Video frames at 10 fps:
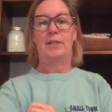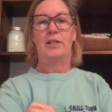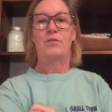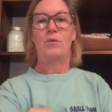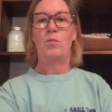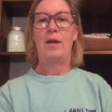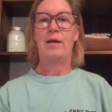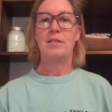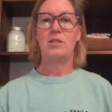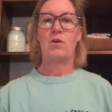It's from when
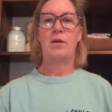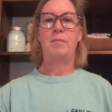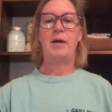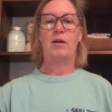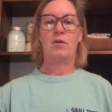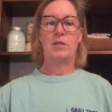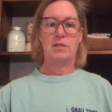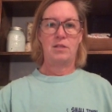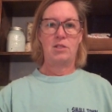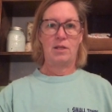I started back
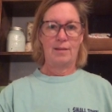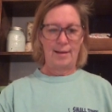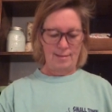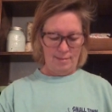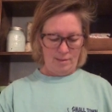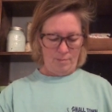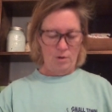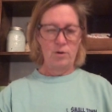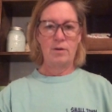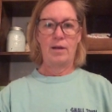cross-stitching last
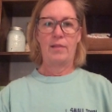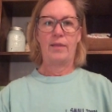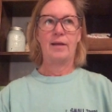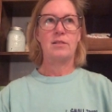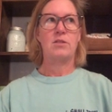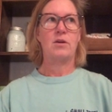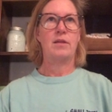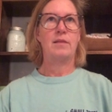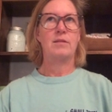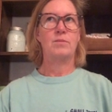summer. I think I
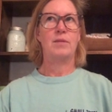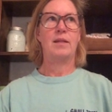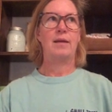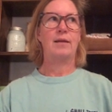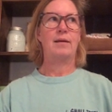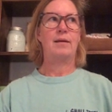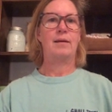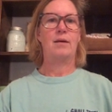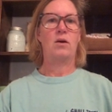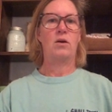started this one like
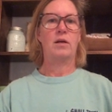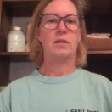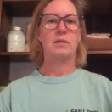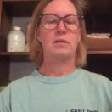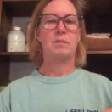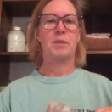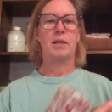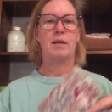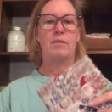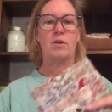in August, the
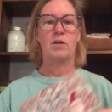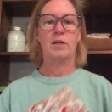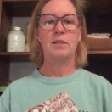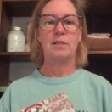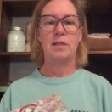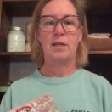beginning of August.